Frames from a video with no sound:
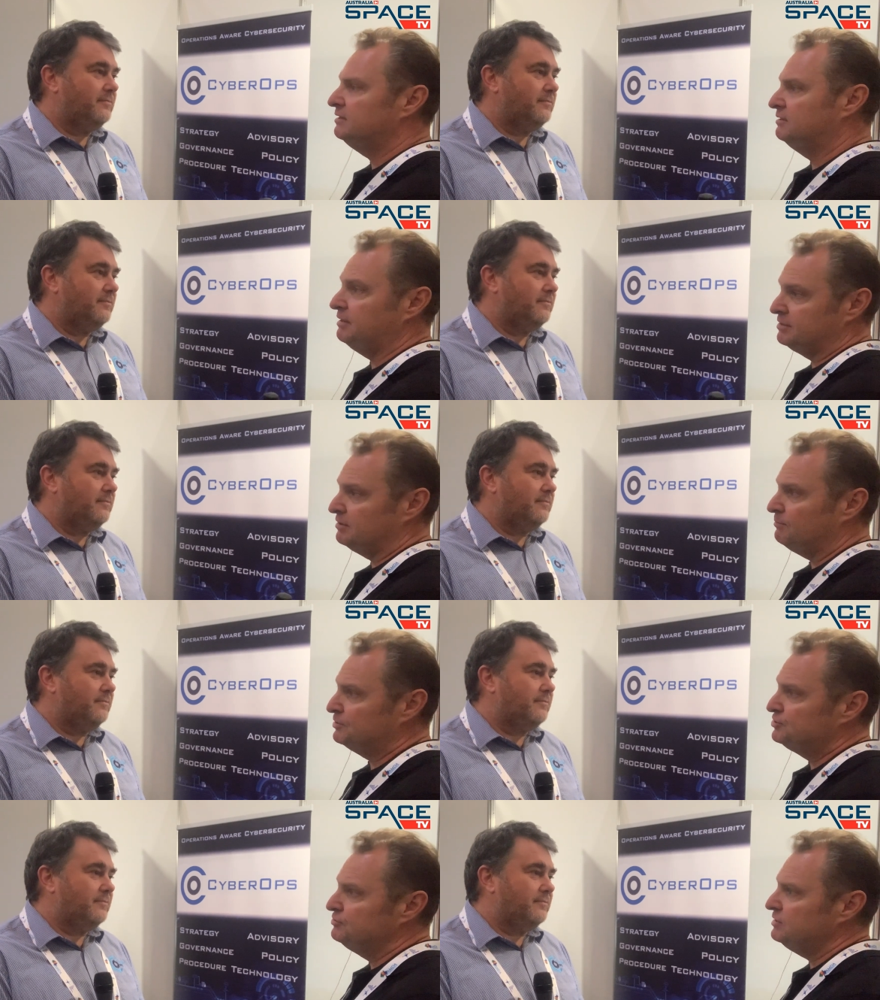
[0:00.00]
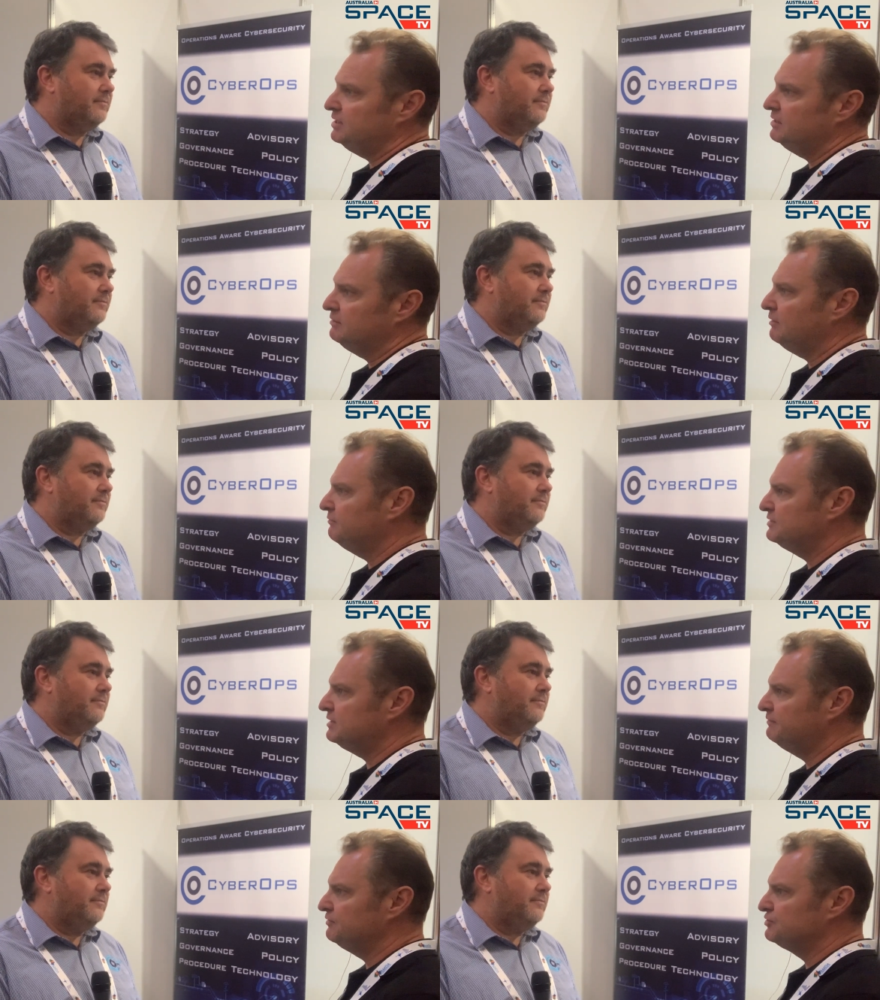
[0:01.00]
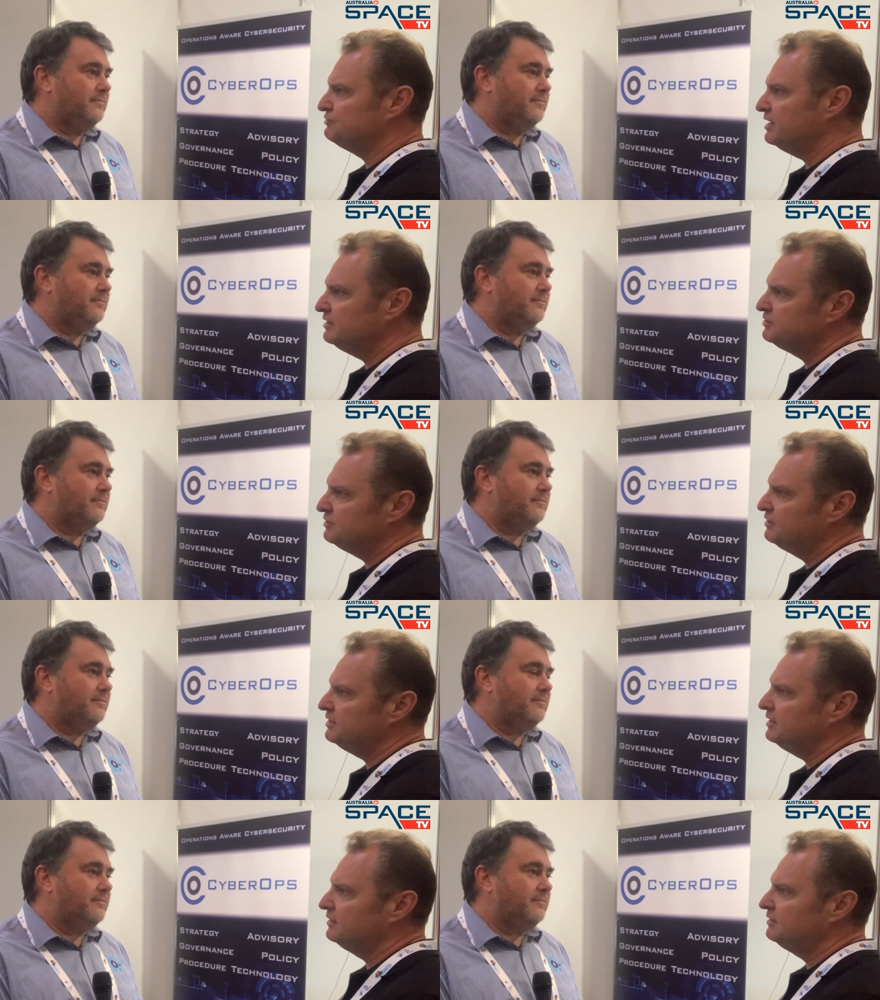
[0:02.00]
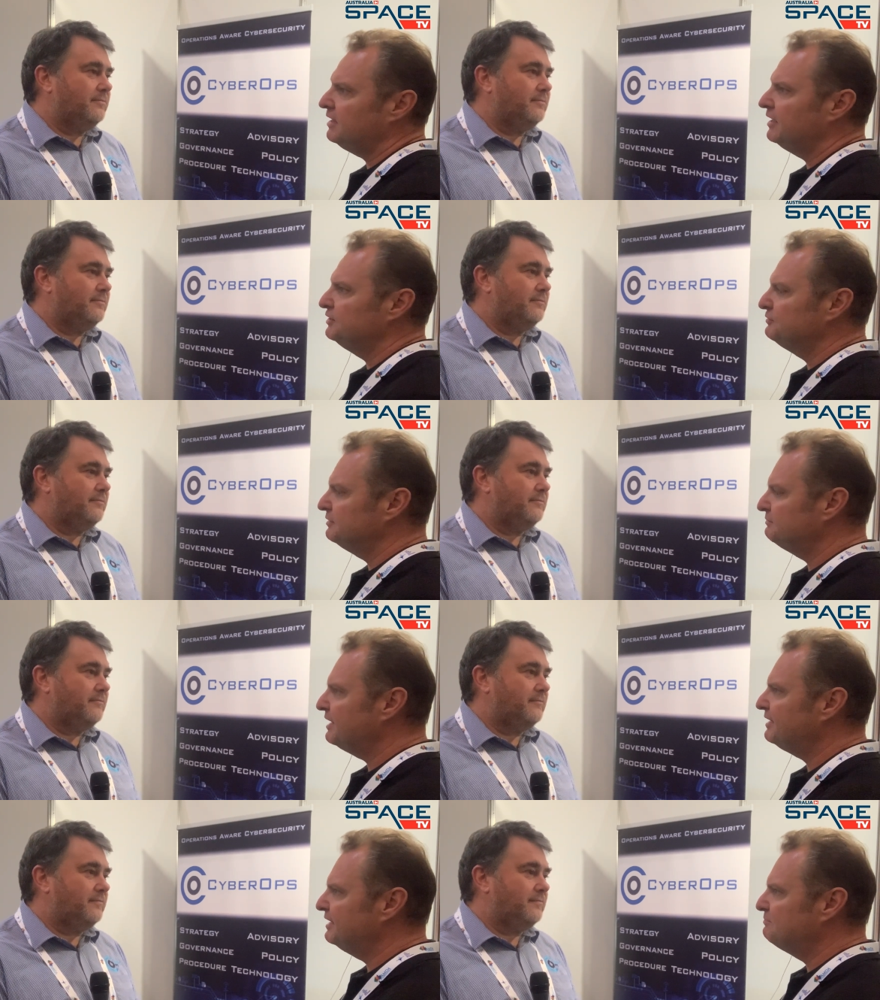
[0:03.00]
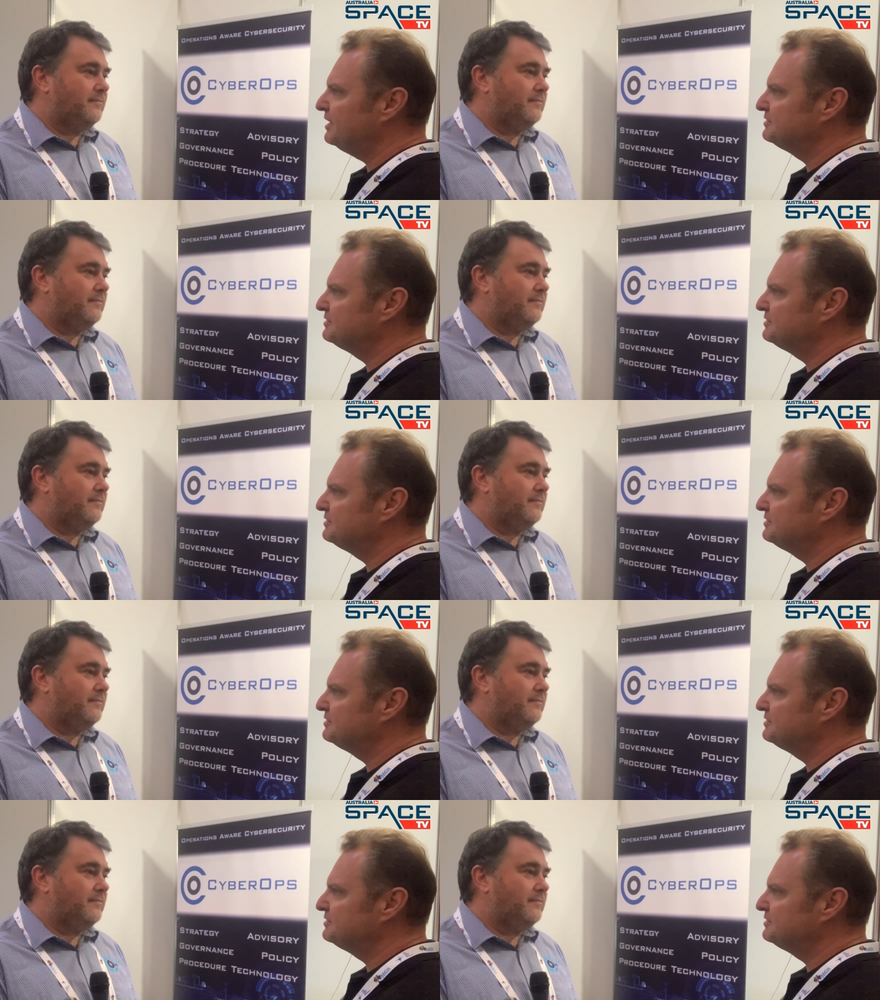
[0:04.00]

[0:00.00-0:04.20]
Speaker 1: there's an opportunity here, obviously, for Australia. Do you think uh, you're an Adelaide-based